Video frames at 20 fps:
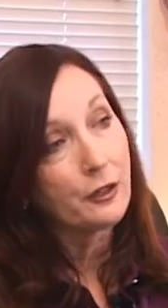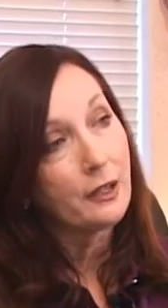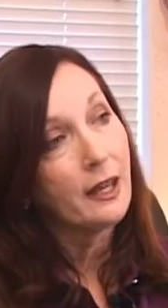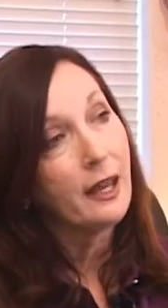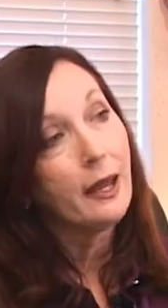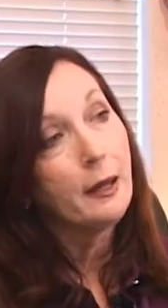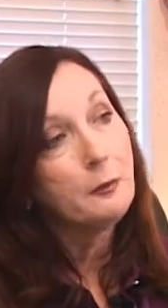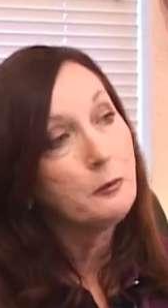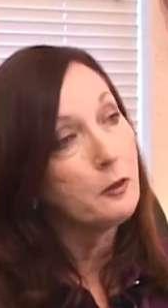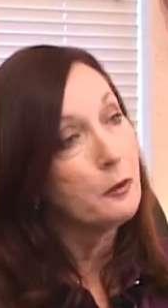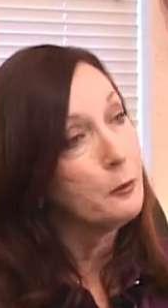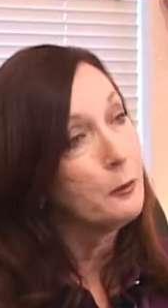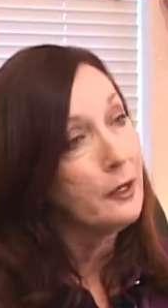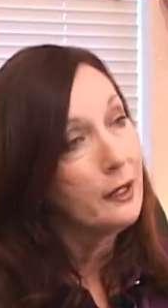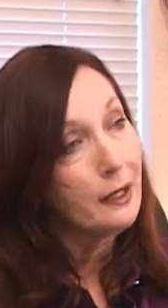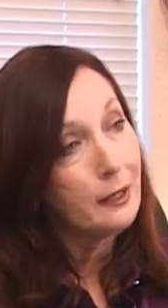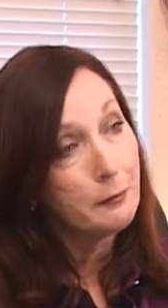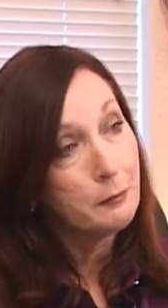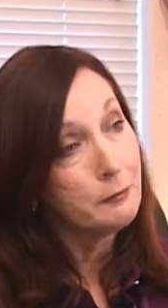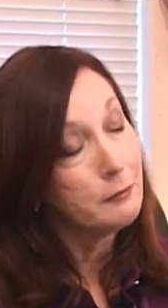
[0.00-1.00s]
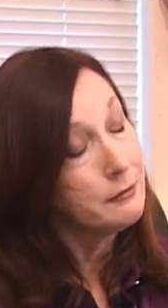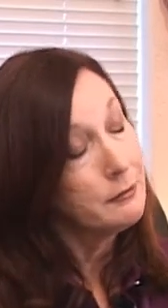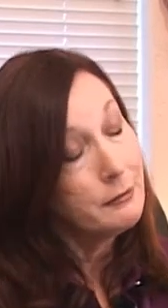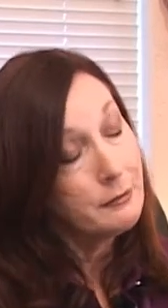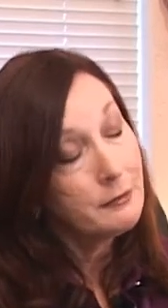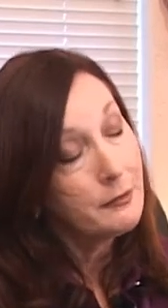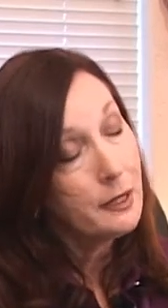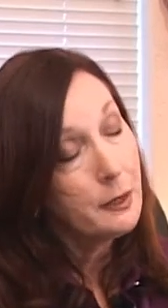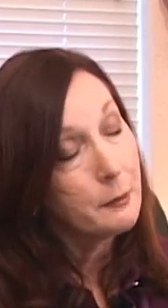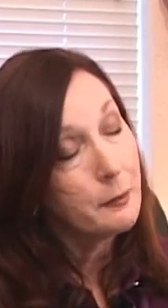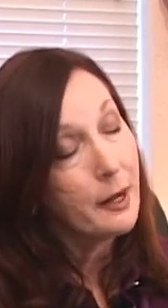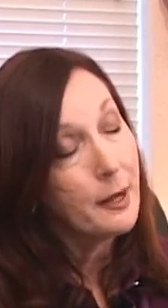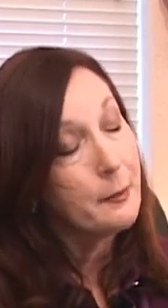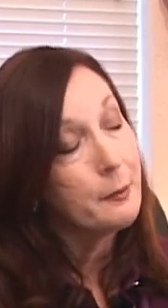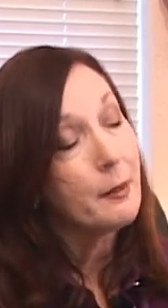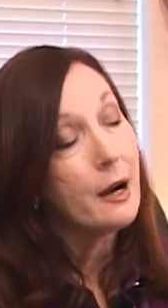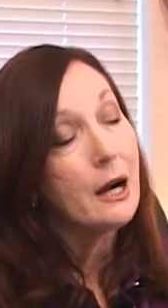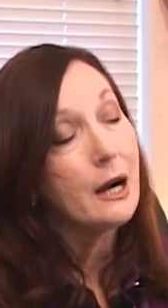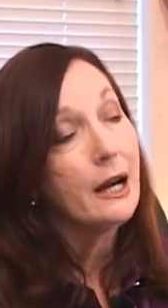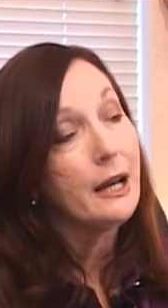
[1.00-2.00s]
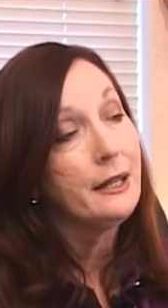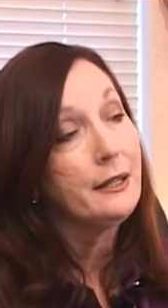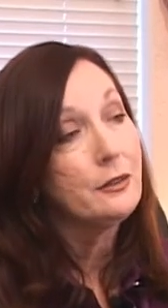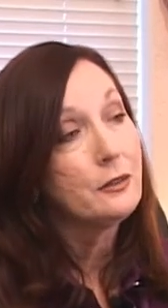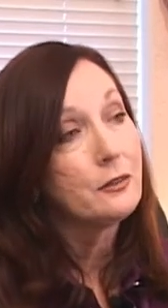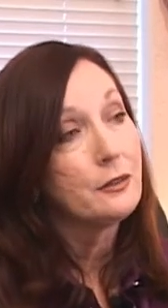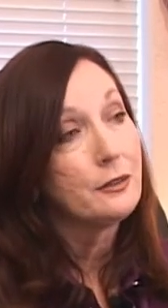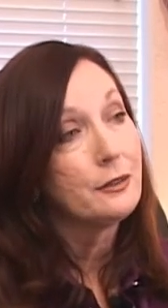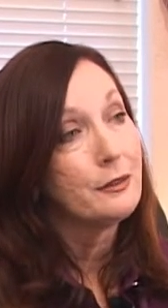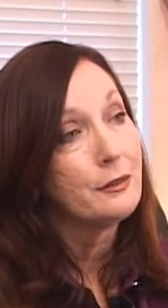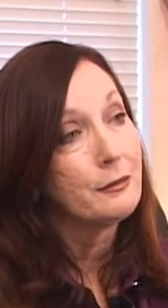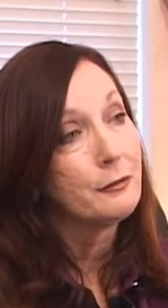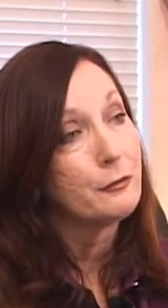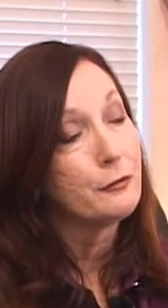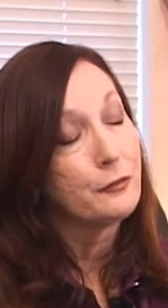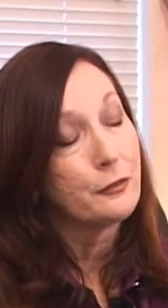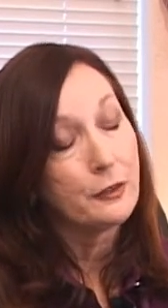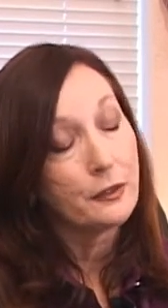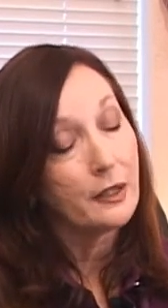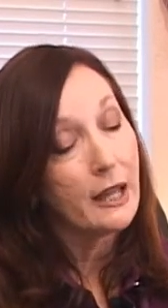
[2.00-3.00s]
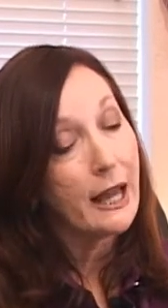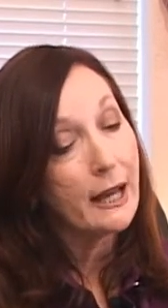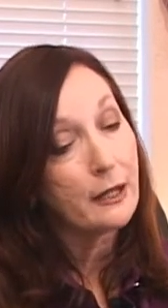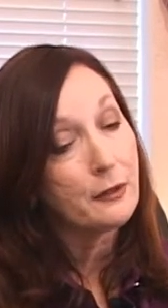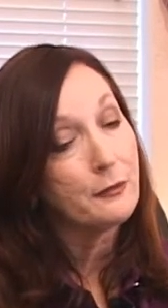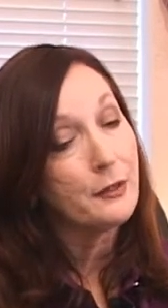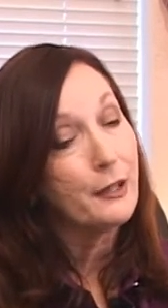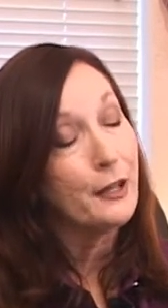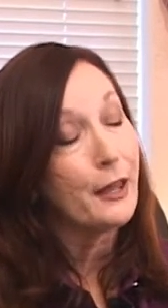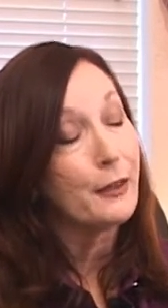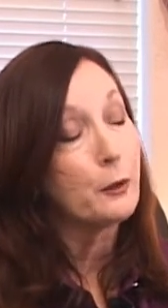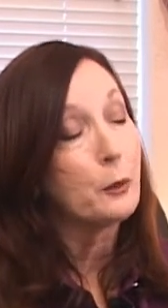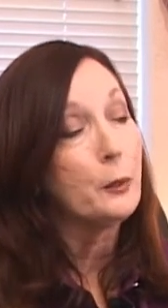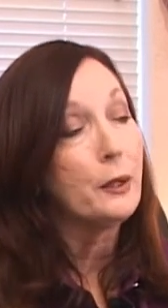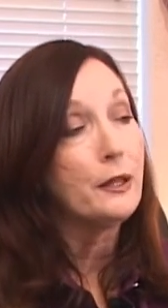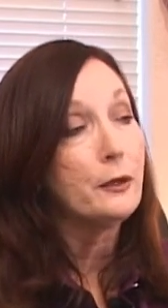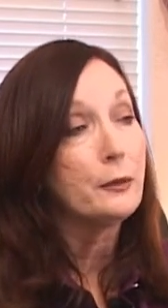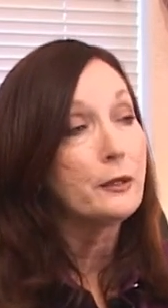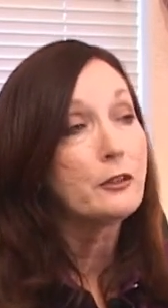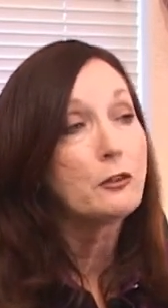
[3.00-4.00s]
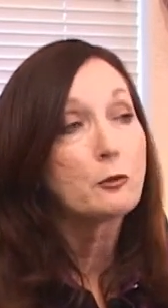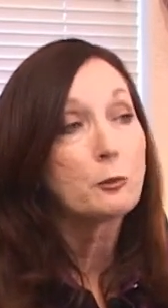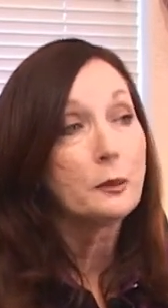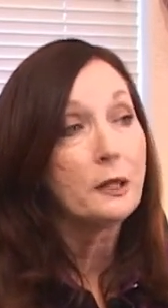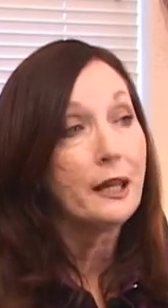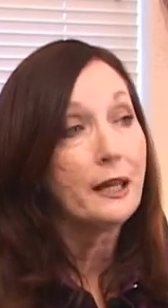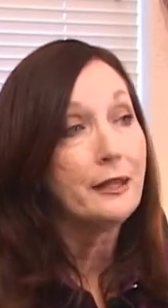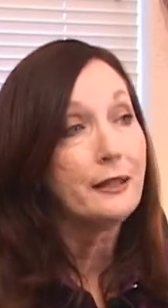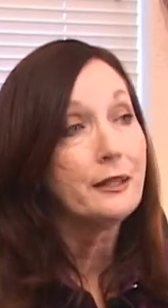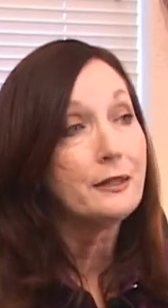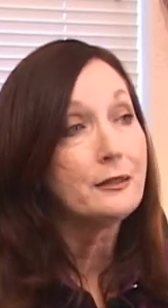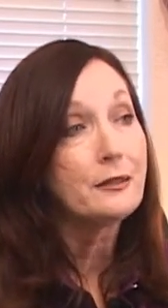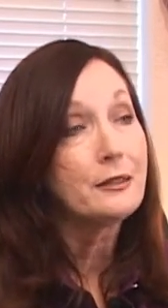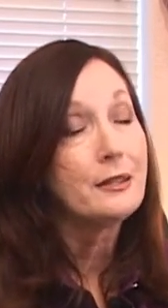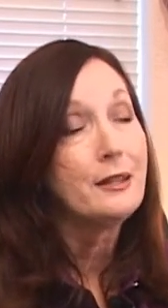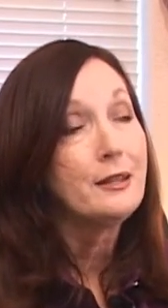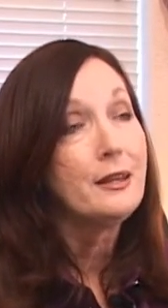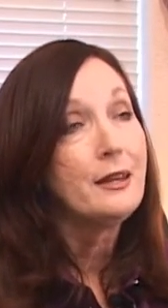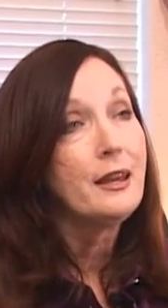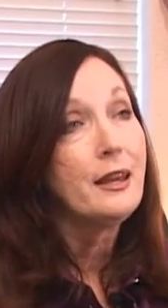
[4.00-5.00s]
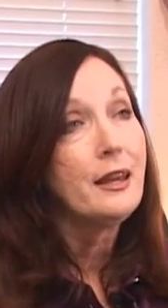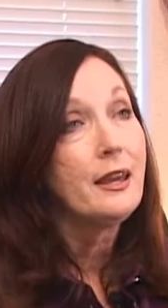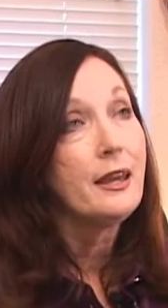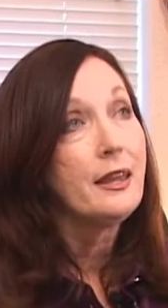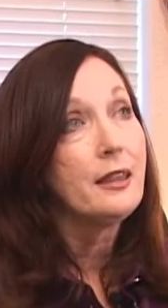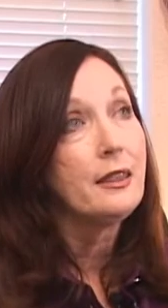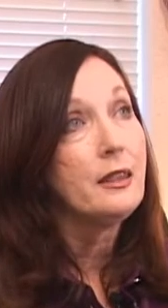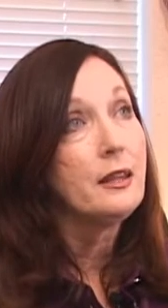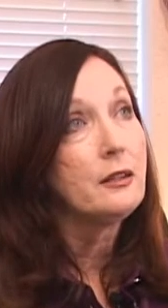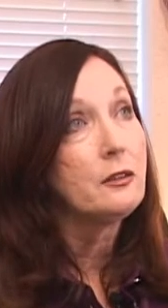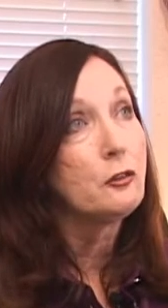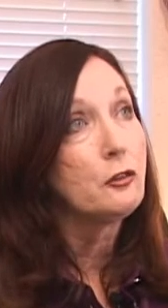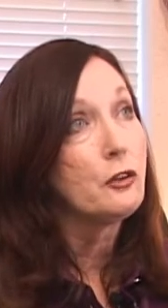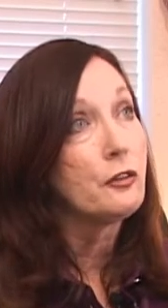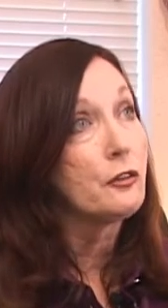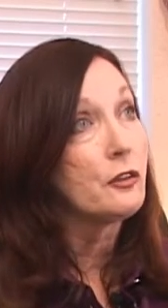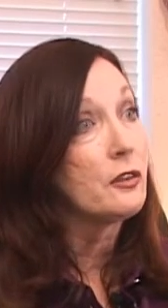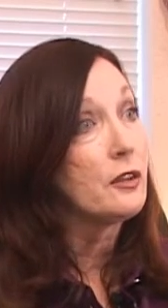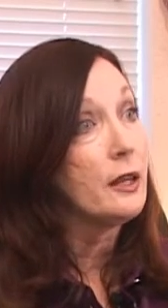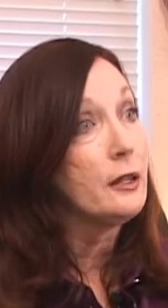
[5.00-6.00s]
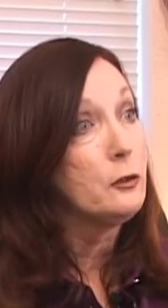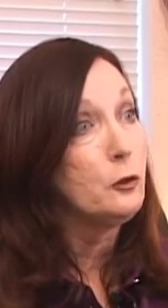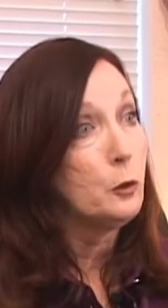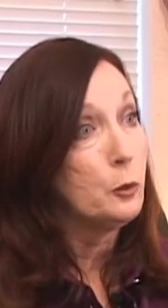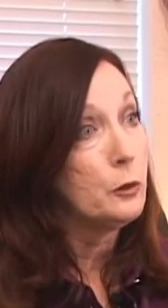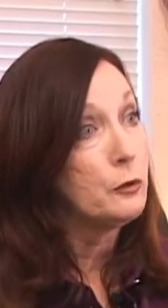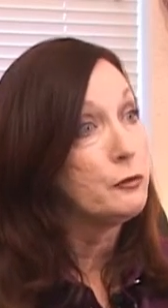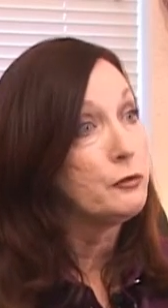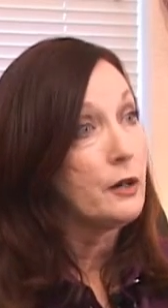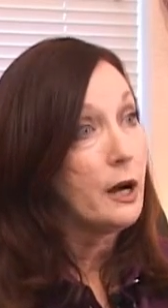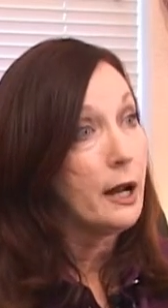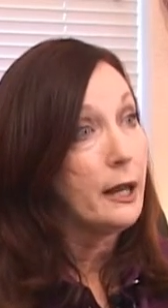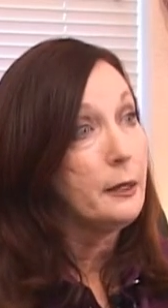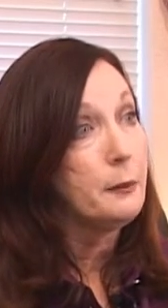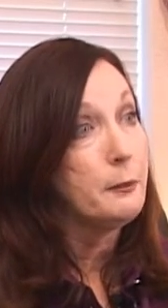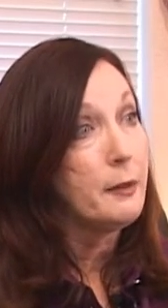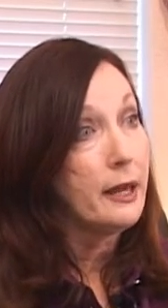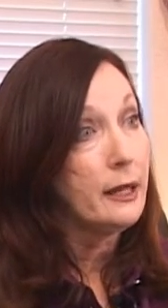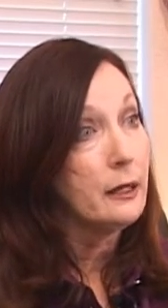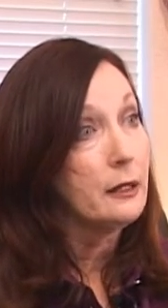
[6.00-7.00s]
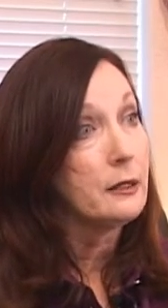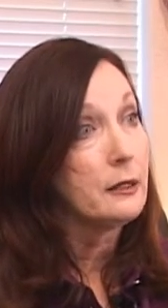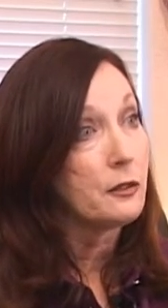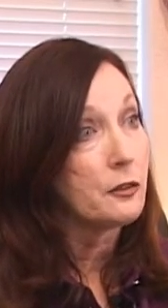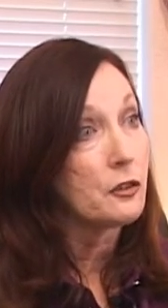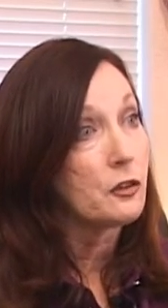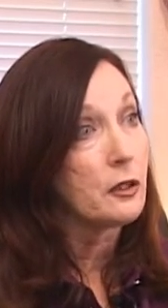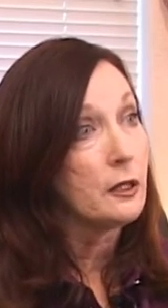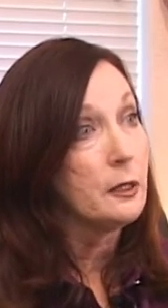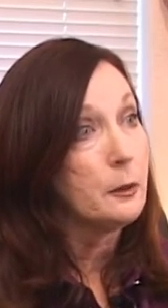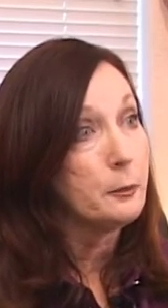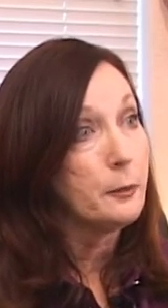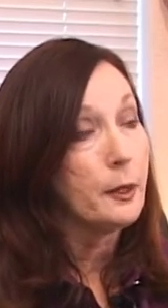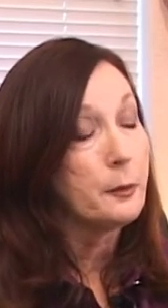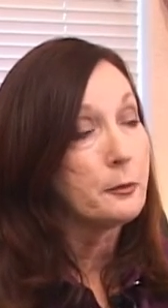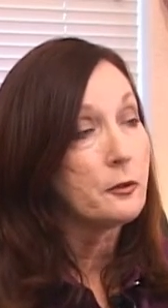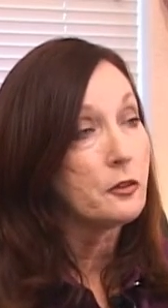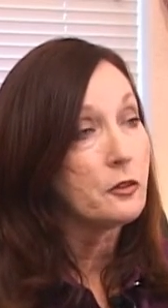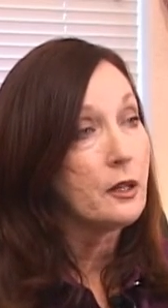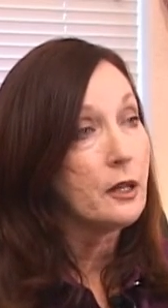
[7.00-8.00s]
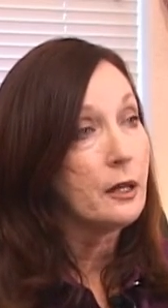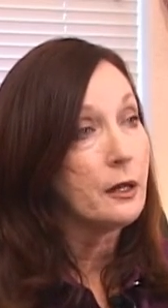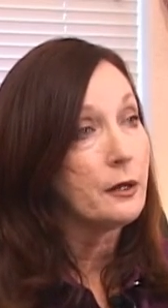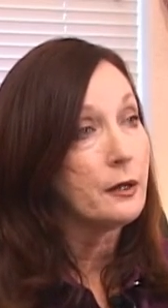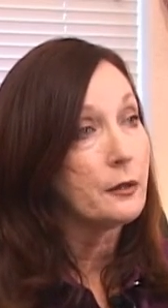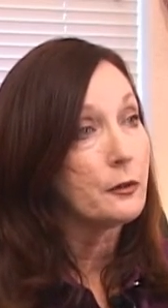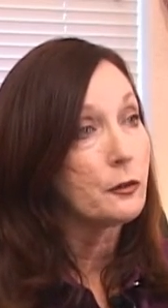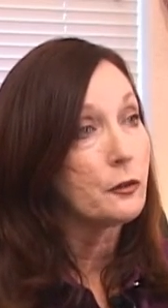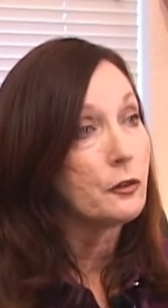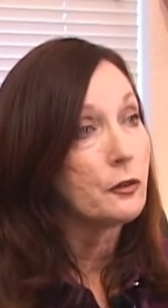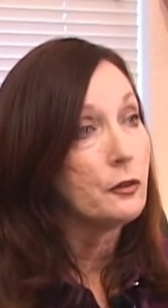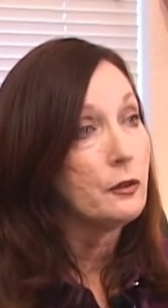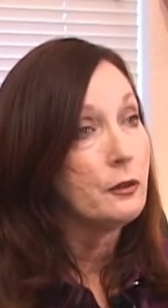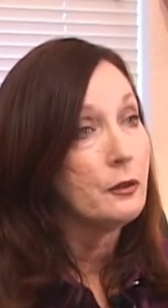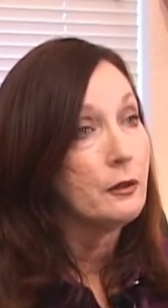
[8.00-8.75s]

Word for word: came to me in my mind, for lack of another way to explain it that just said, You will find Megan asleep upstairs.